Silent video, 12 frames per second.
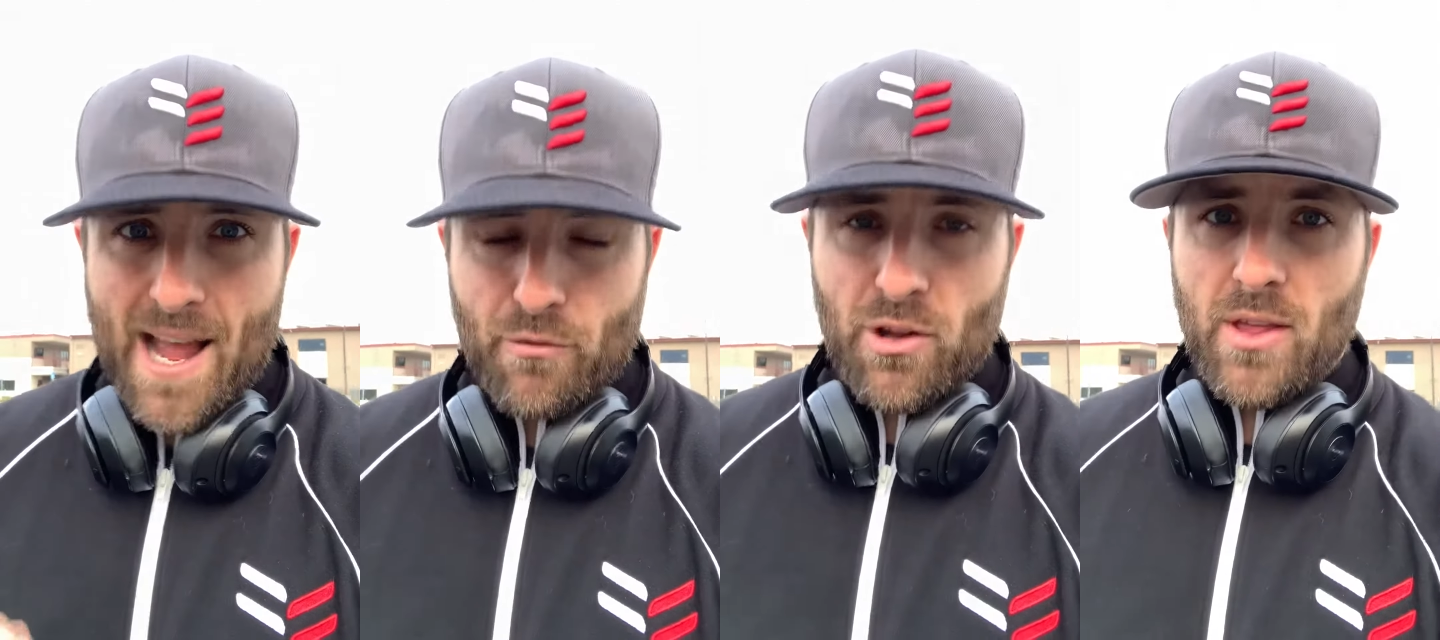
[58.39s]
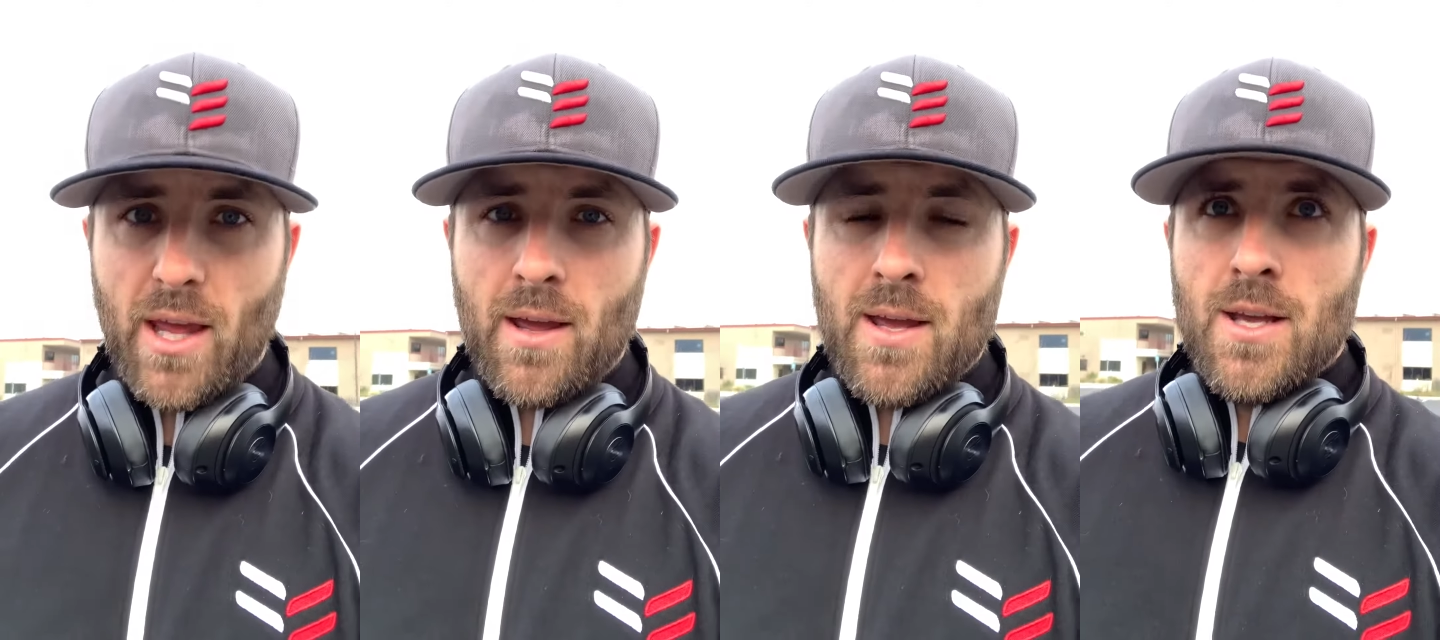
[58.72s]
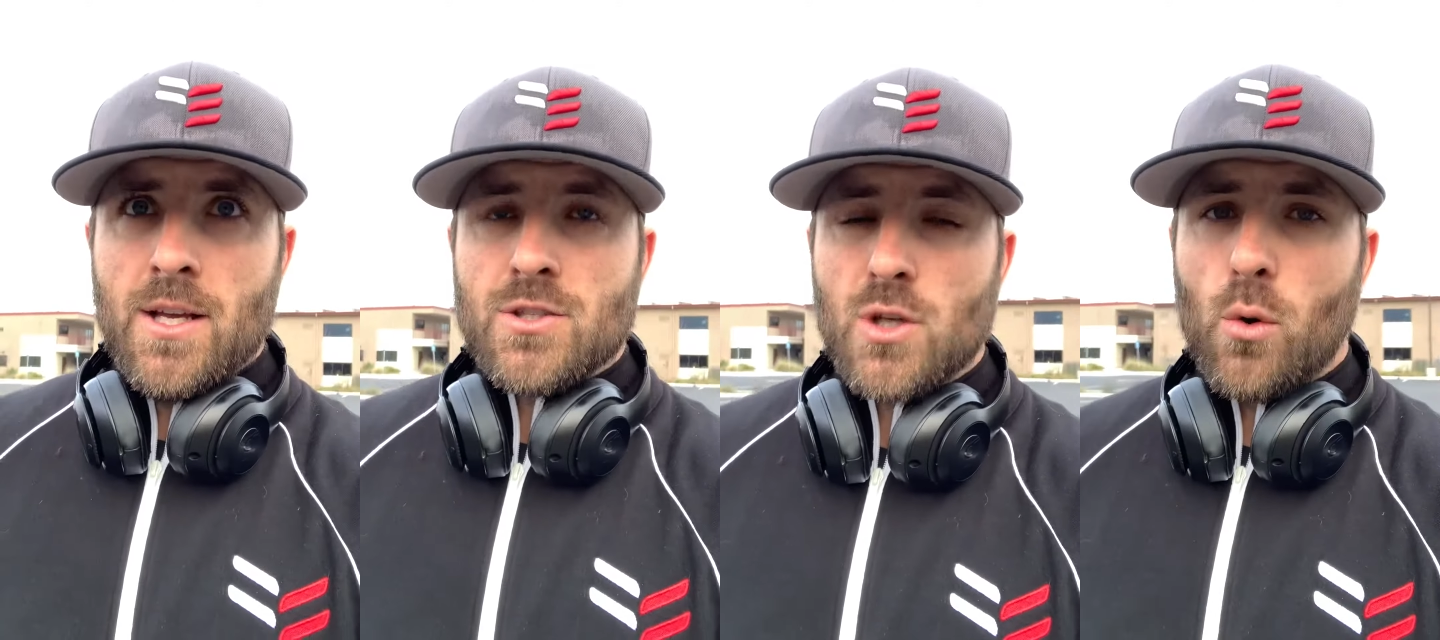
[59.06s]
everything.
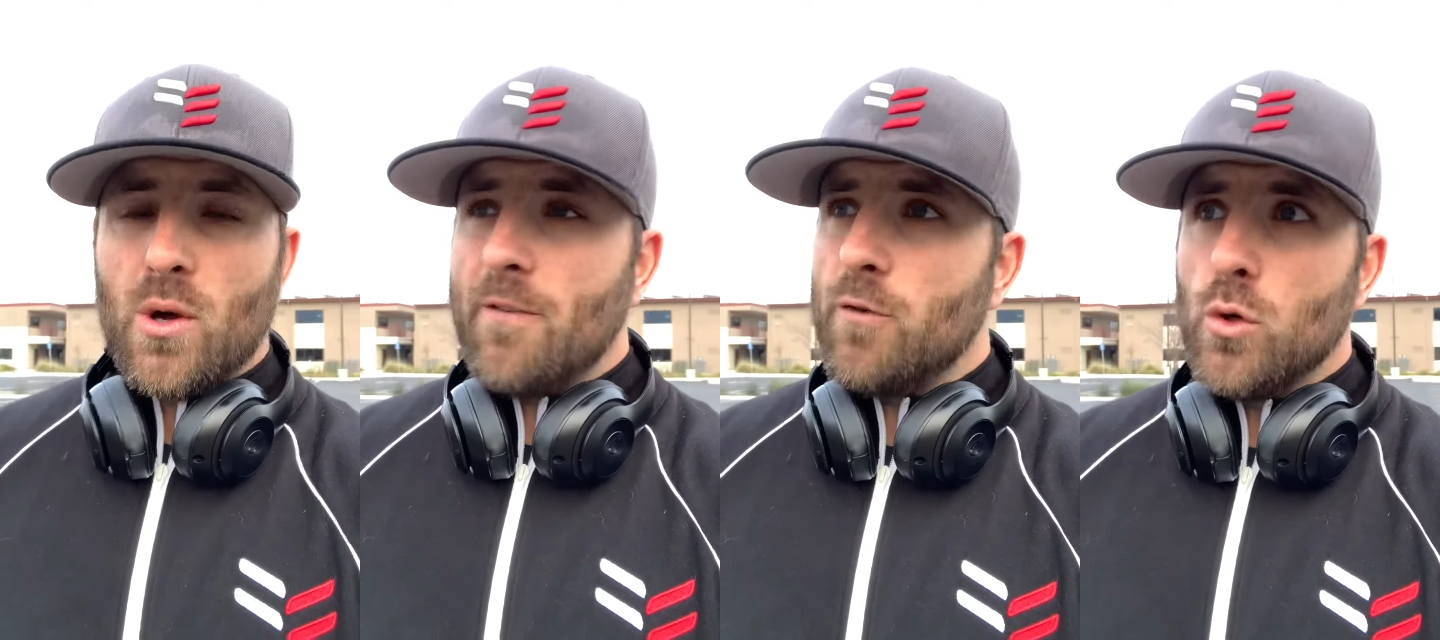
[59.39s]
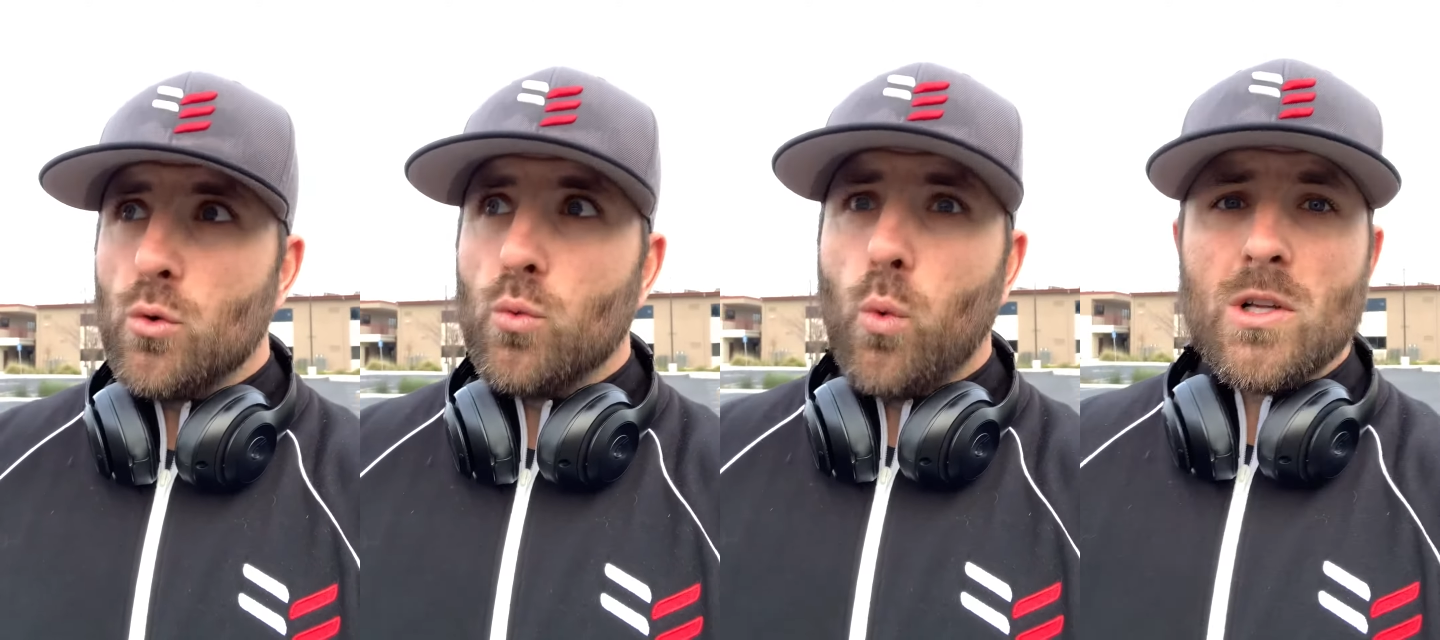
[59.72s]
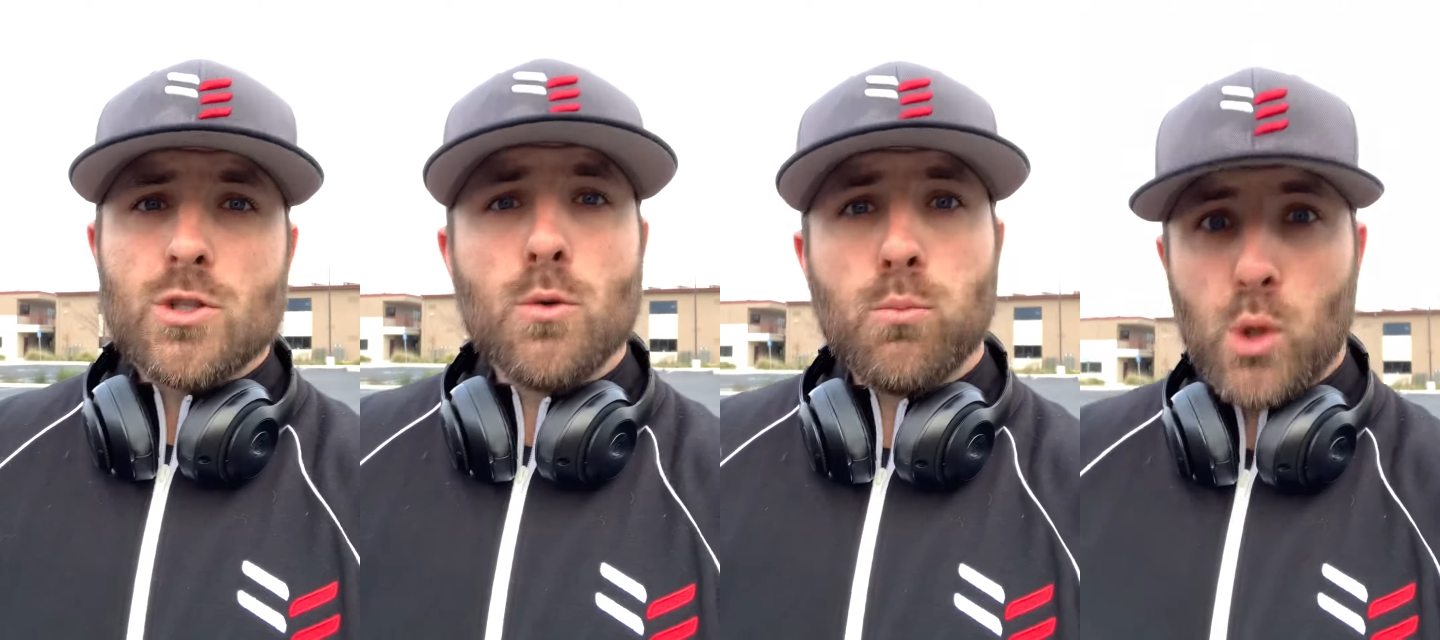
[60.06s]
So if you
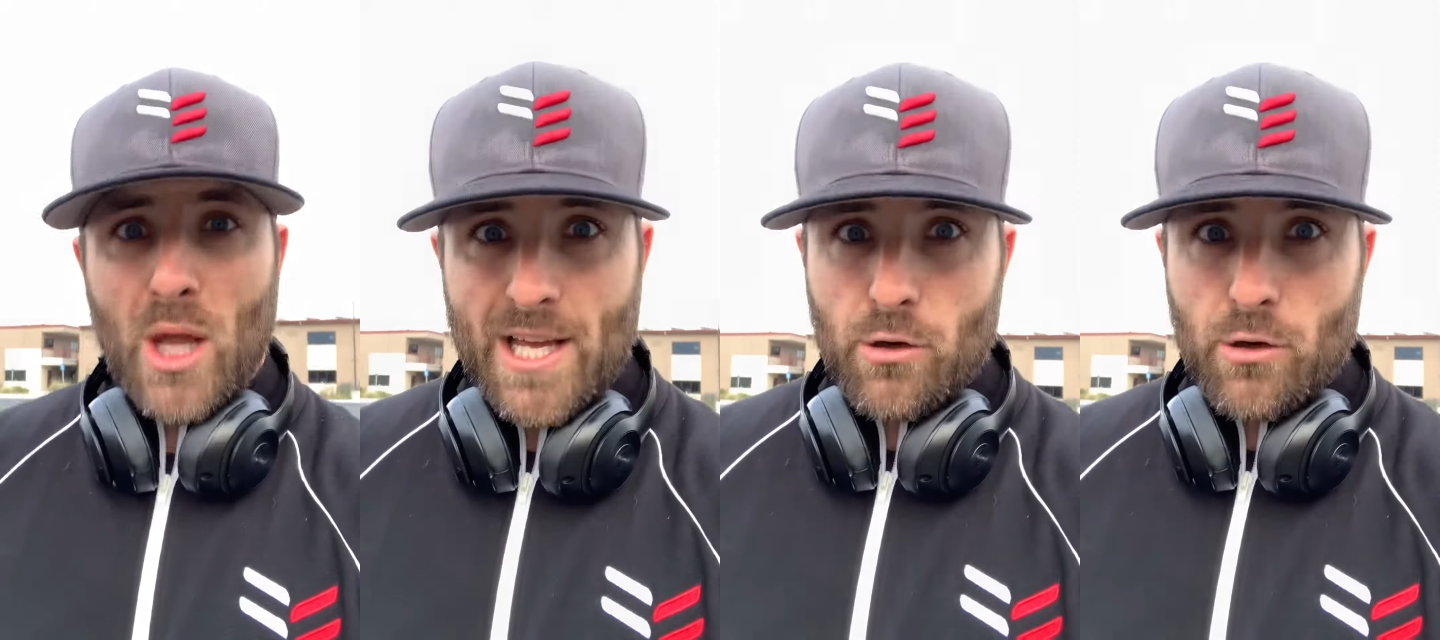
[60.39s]
want to play